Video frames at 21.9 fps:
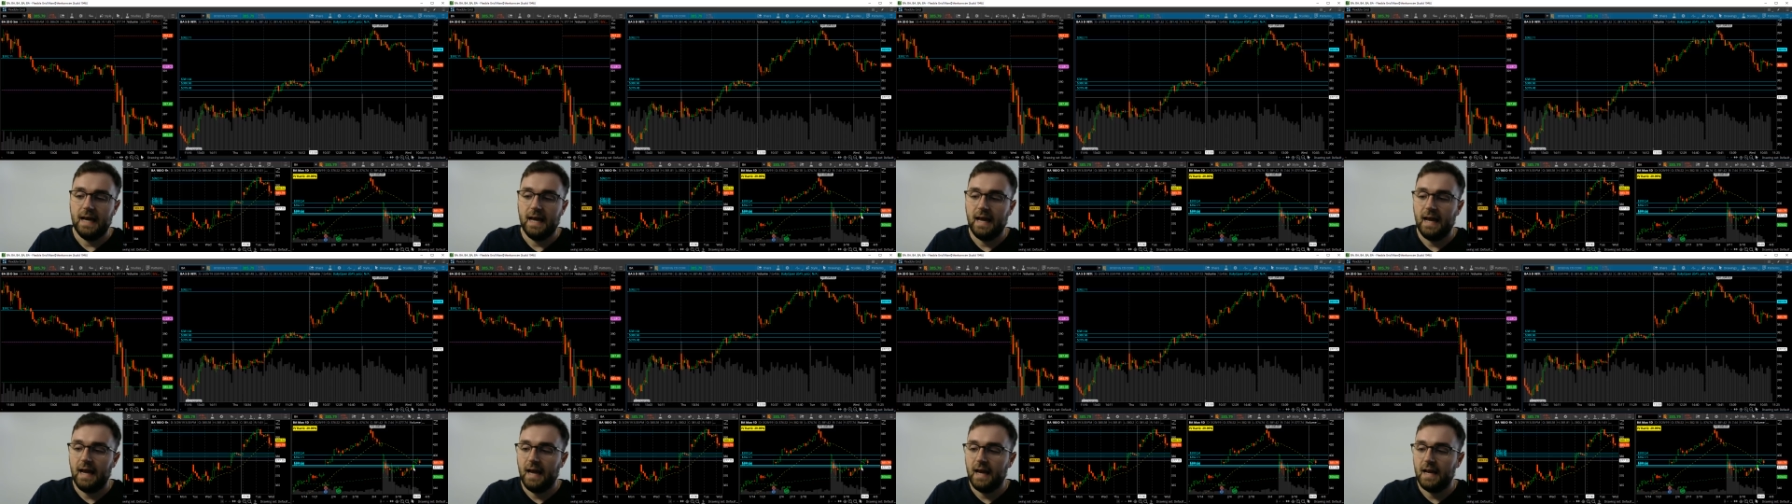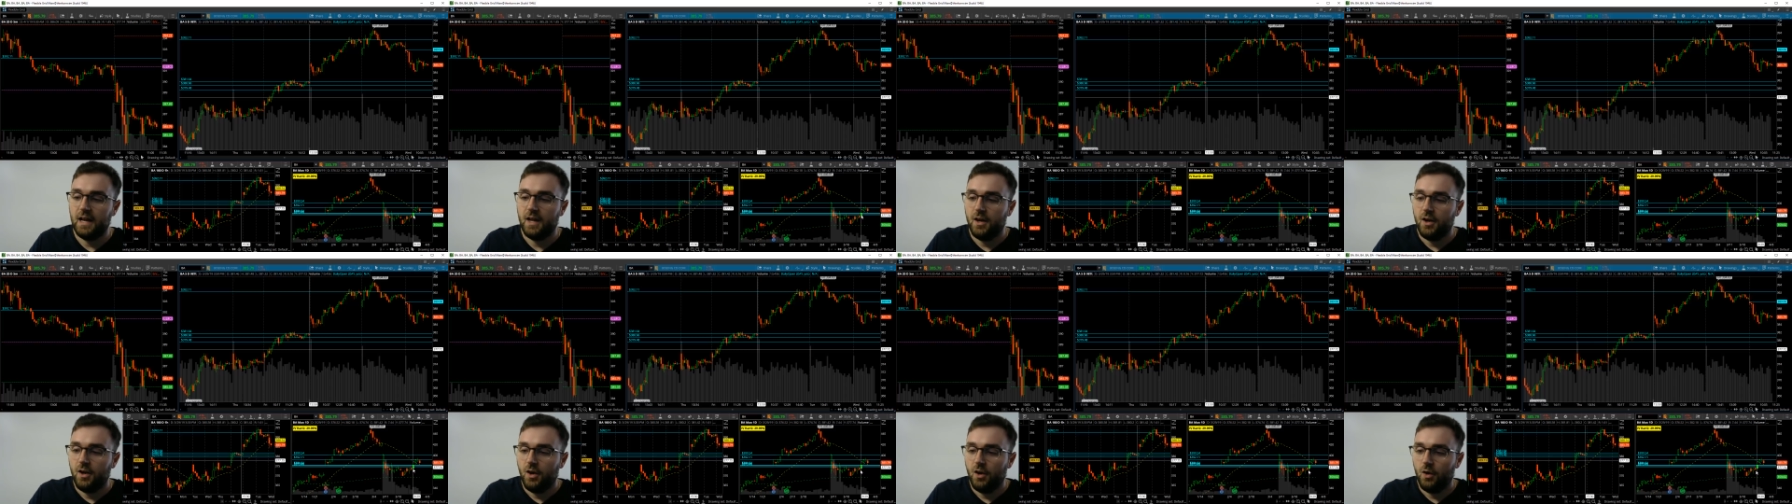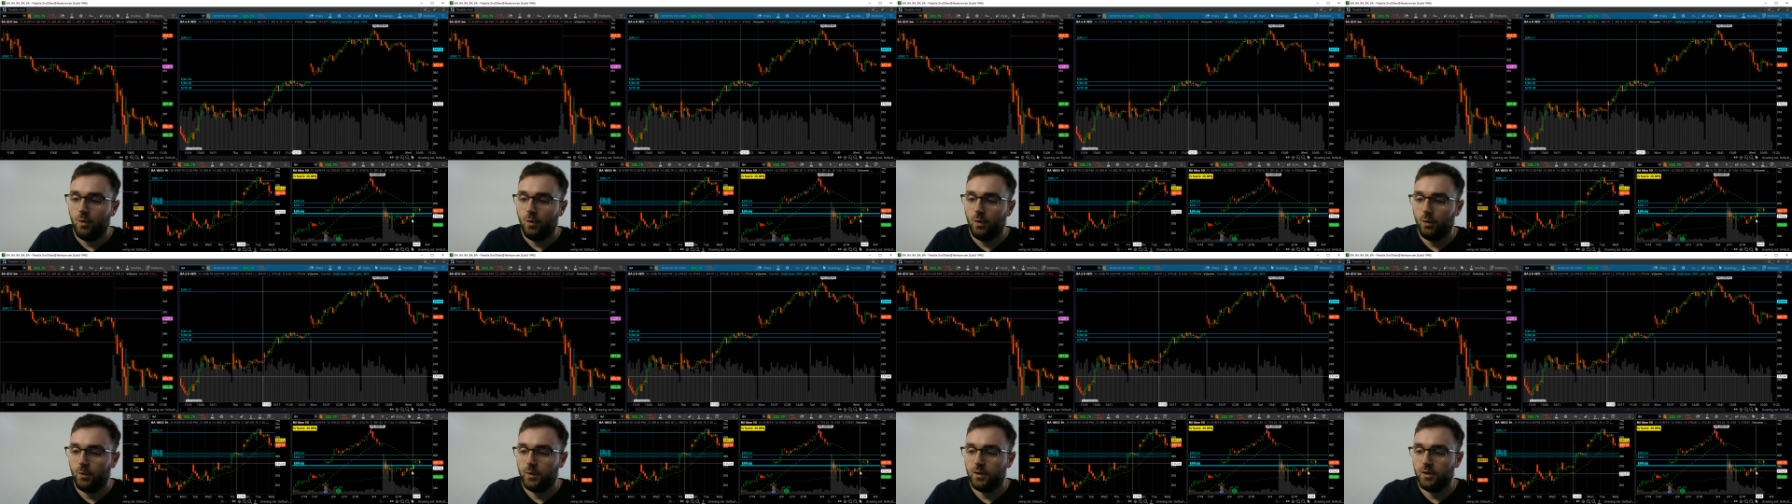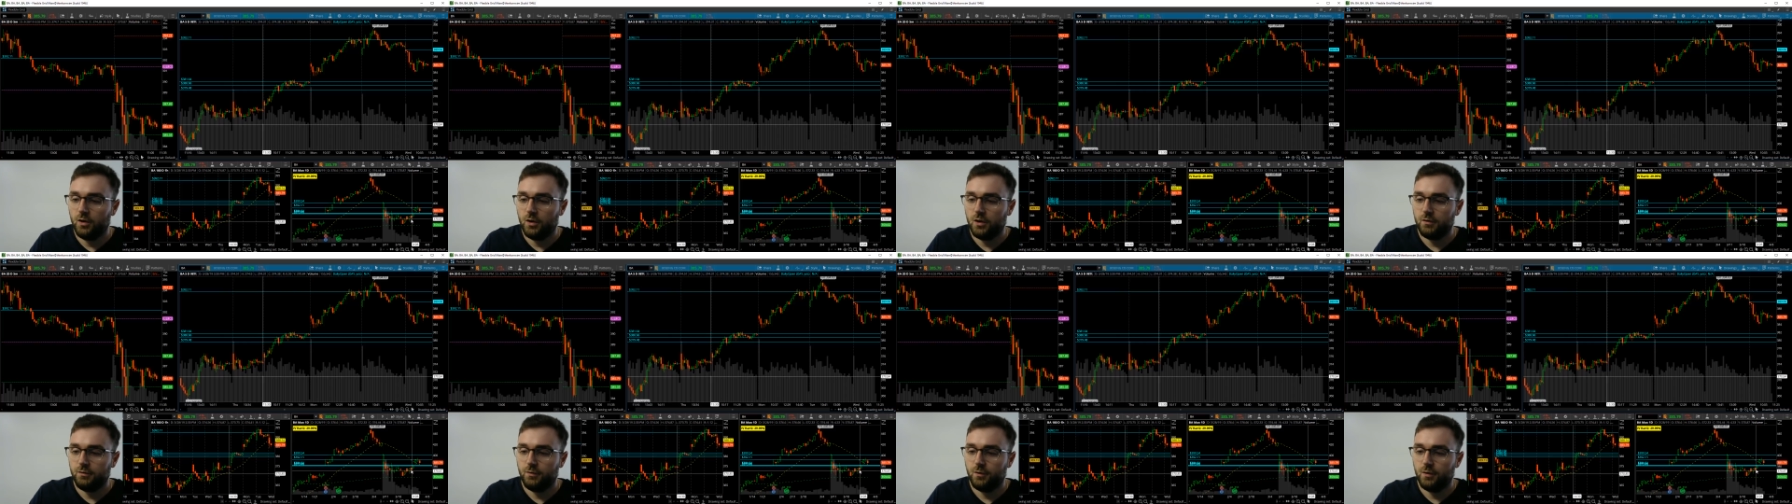And what we were
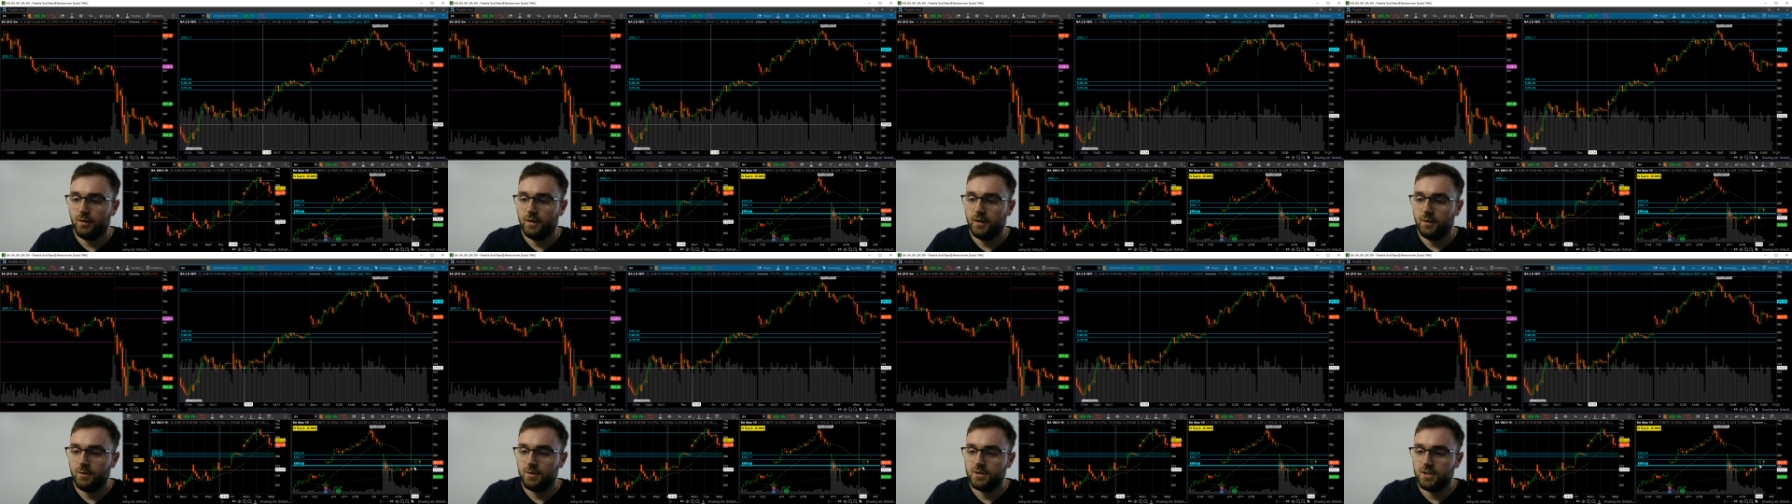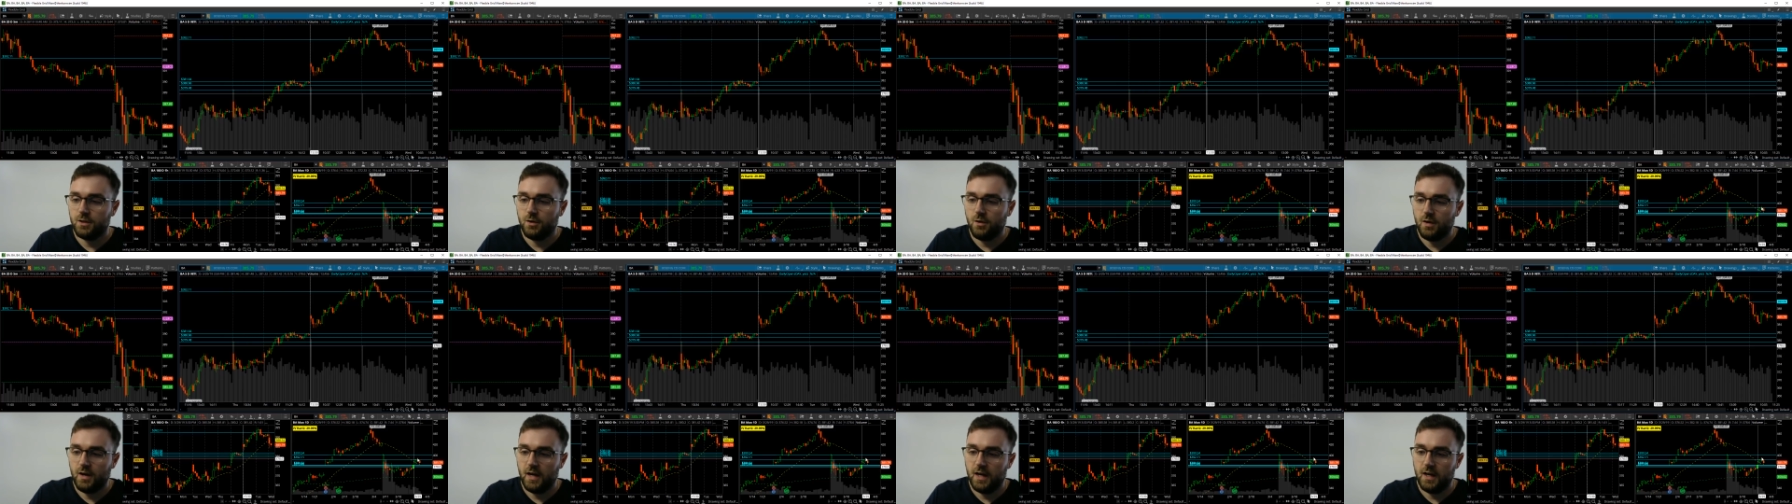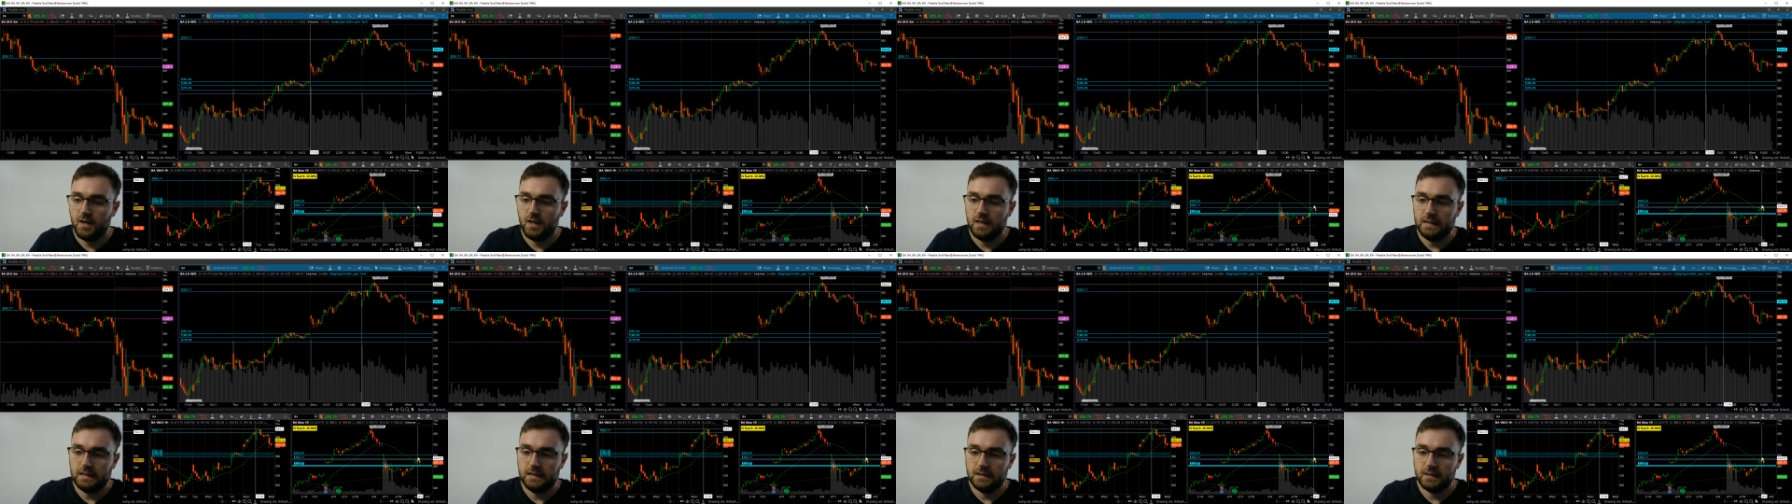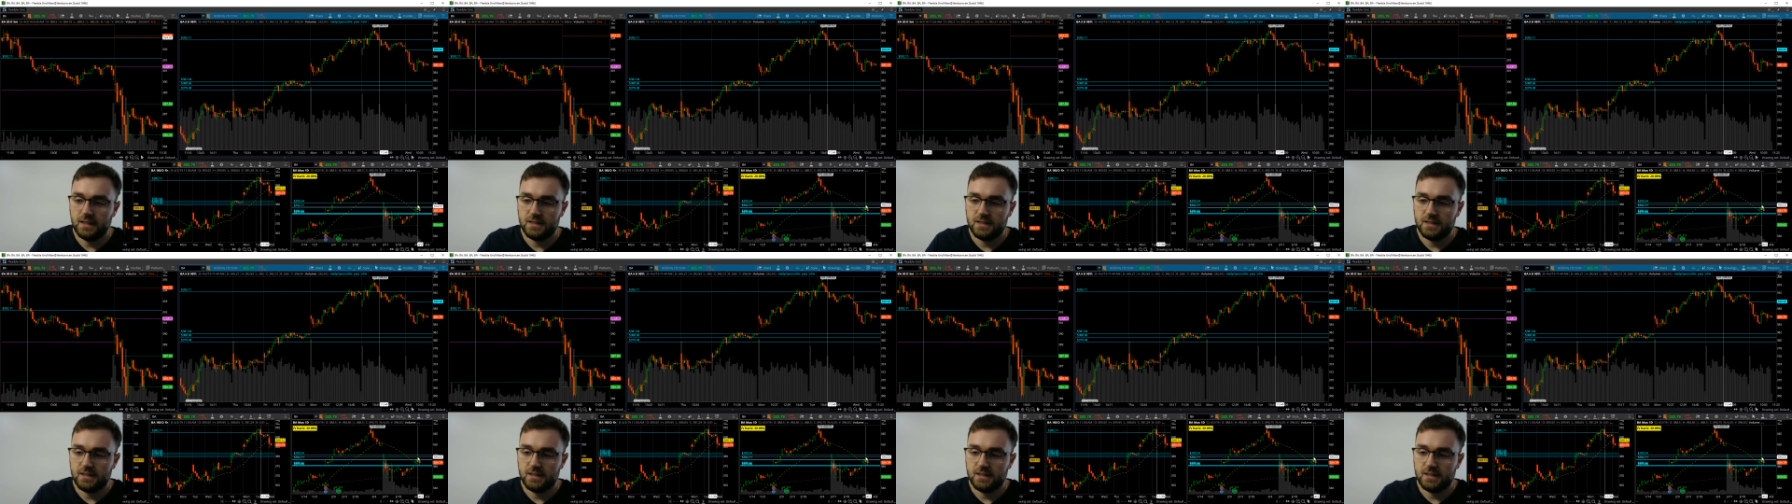looking for there was like, okay,